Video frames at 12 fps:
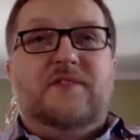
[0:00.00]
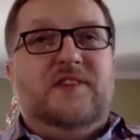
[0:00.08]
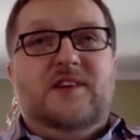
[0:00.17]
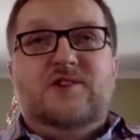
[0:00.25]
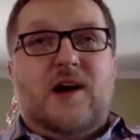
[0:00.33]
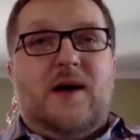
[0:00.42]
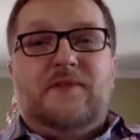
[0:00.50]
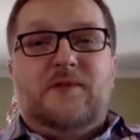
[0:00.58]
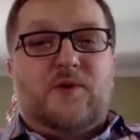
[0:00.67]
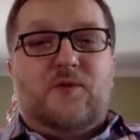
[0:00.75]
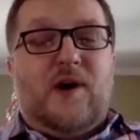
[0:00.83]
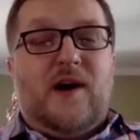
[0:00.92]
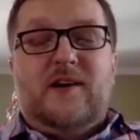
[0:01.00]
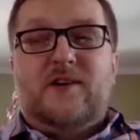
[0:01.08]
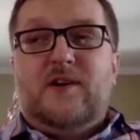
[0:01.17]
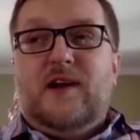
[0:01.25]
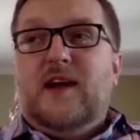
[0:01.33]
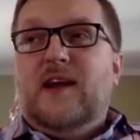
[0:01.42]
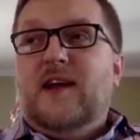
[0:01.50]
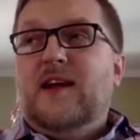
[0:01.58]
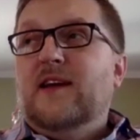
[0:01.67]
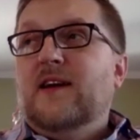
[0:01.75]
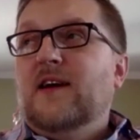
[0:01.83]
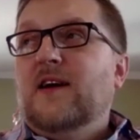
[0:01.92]
seen jobs that require
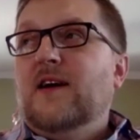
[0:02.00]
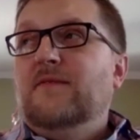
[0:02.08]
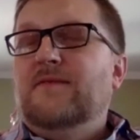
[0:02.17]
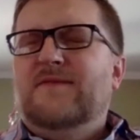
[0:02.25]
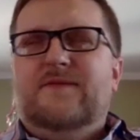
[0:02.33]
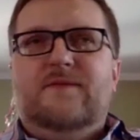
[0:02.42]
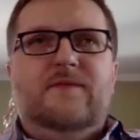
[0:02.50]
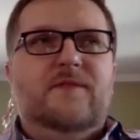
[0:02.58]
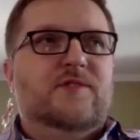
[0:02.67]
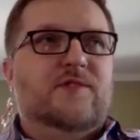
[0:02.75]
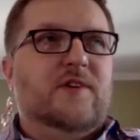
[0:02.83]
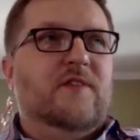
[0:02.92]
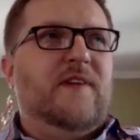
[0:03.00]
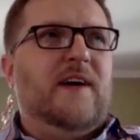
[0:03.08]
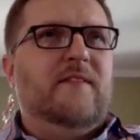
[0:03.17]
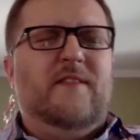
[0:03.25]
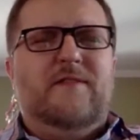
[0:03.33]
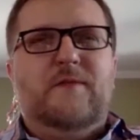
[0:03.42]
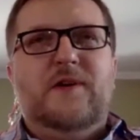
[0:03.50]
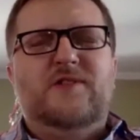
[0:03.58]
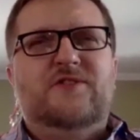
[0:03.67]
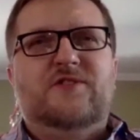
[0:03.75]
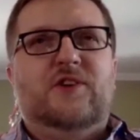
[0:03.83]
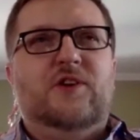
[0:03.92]
a certified
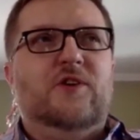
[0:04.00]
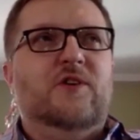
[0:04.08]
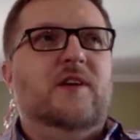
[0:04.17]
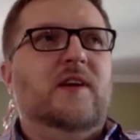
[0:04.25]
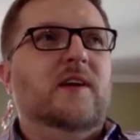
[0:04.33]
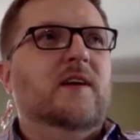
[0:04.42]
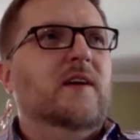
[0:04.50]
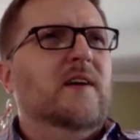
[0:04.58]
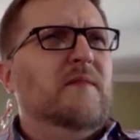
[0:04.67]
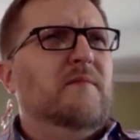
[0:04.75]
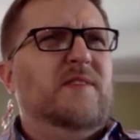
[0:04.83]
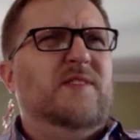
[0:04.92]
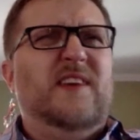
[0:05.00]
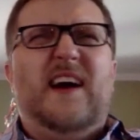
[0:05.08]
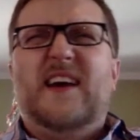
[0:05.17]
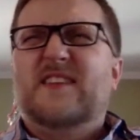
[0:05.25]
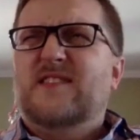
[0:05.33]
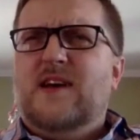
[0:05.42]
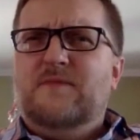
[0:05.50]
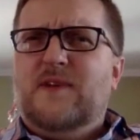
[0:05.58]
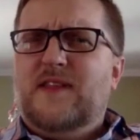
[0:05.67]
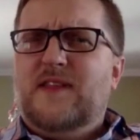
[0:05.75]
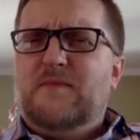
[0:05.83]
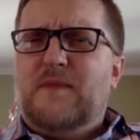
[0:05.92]
information security CISM, I
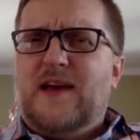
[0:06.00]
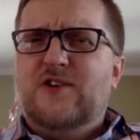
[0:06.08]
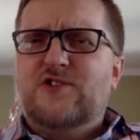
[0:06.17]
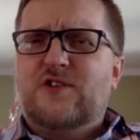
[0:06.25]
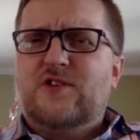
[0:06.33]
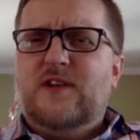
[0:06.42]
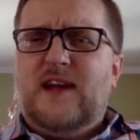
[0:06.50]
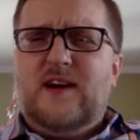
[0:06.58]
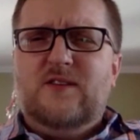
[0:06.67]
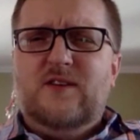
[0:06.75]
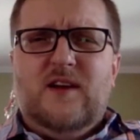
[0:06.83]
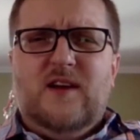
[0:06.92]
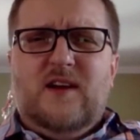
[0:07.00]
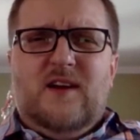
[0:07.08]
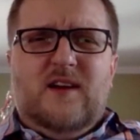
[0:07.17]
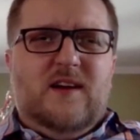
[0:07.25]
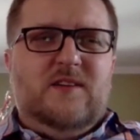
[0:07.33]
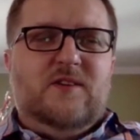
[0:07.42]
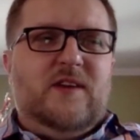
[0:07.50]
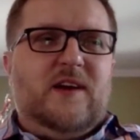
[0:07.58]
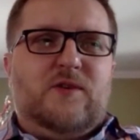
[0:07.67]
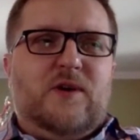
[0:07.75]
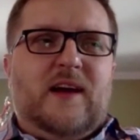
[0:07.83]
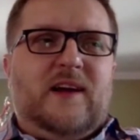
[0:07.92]
think, manager now. And you're like,
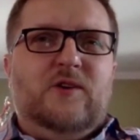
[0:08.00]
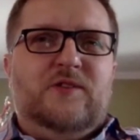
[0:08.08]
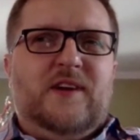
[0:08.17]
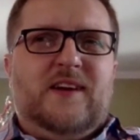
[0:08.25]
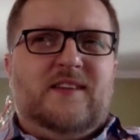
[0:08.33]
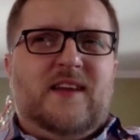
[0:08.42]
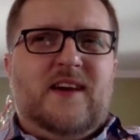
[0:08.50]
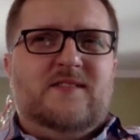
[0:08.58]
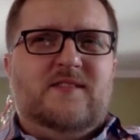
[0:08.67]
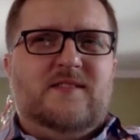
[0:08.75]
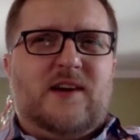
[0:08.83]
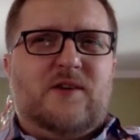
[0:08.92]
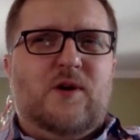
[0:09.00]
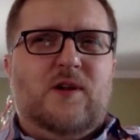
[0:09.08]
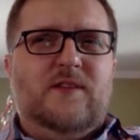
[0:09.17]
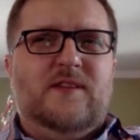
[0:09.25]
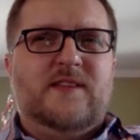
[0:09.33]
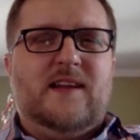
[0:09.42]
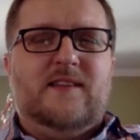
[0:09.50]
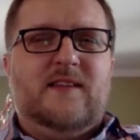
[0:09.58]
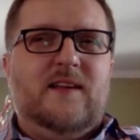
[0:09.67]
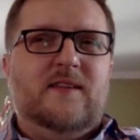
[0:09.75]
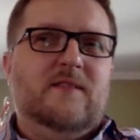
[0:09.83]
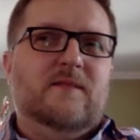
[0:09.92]
great, I can go take a test. Does that
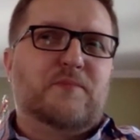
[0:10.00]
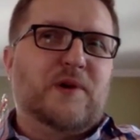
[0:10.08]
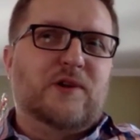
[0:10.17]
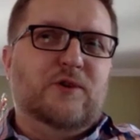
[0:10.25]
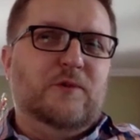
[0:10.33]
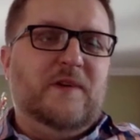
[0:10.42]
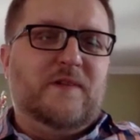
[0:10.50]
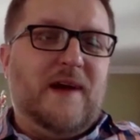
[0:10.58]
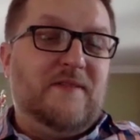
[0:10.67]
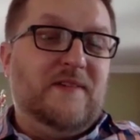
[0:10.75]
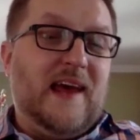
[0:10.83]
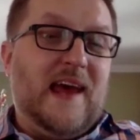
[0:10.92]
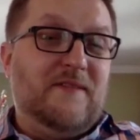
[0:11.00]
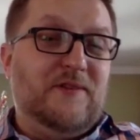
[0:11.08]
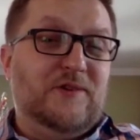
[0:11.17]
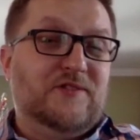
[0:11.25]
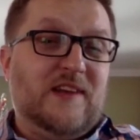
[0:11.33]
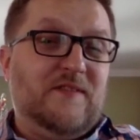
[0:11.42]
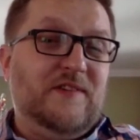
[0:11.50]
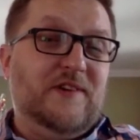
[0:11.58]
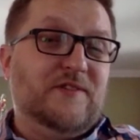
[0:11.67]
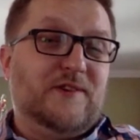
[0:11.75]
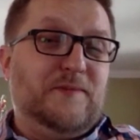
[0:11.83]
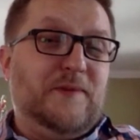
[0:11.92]
then preclude me from having to have those 7
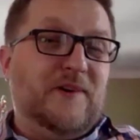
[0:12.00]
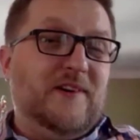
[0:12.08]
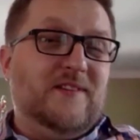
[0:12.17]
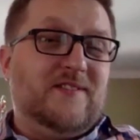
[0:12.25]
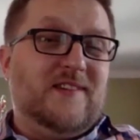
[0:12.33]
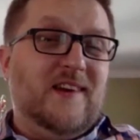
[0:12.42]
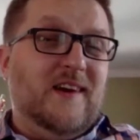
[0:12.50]
years experience?